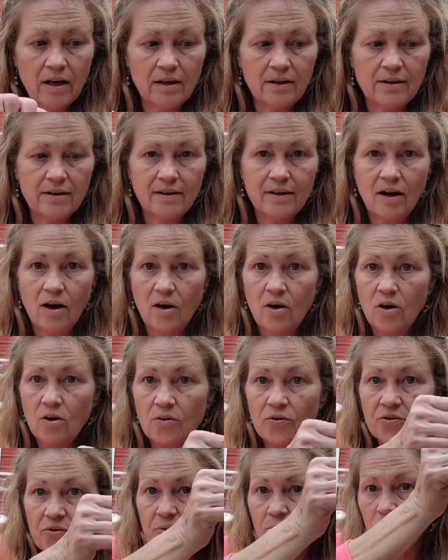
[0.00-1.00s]
uh,
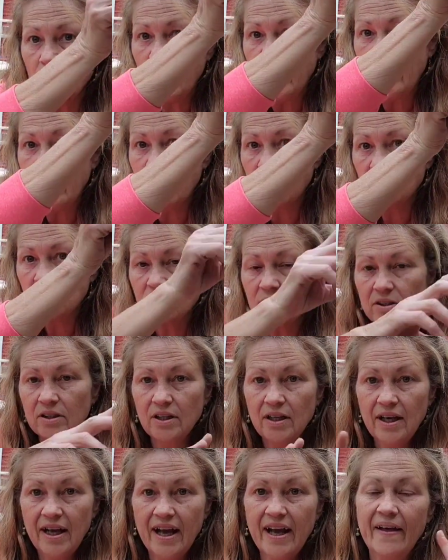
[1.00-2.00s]
all throughout
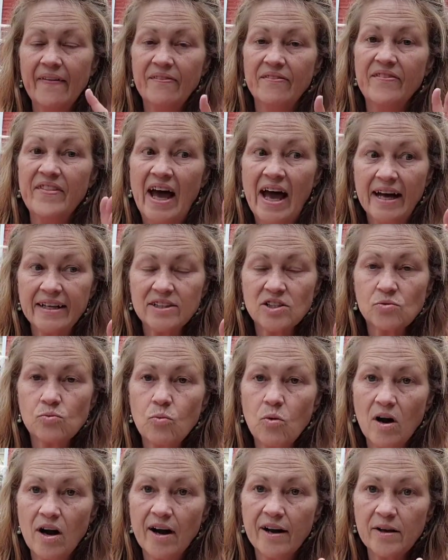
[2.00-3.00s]
and that's
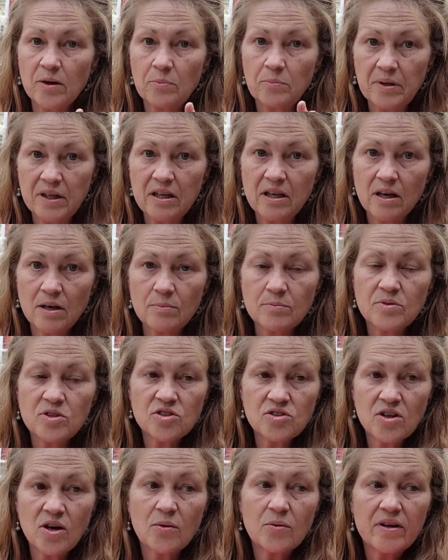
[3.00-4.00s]
why it becomes
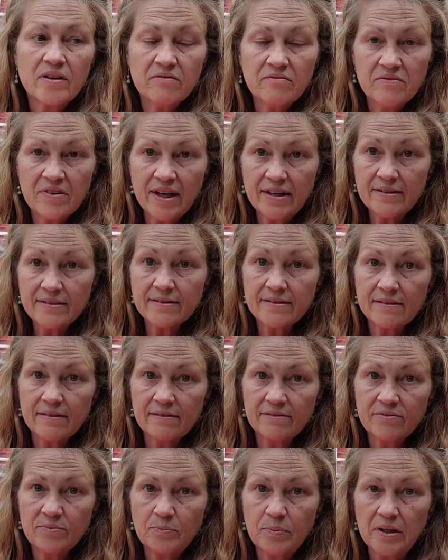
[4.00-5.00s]
so
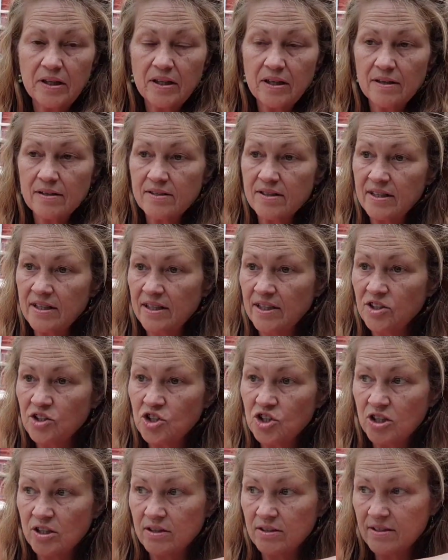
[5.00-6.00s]
invasive because
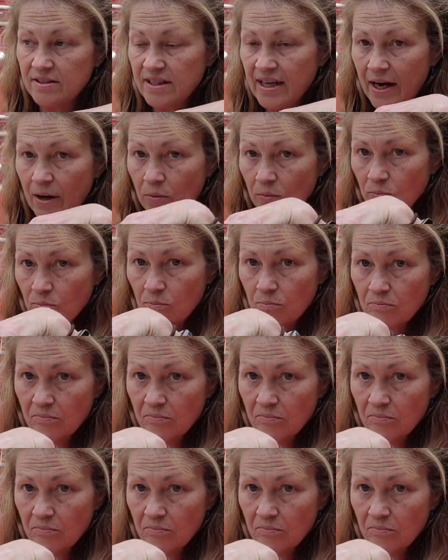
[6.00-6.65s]
it just that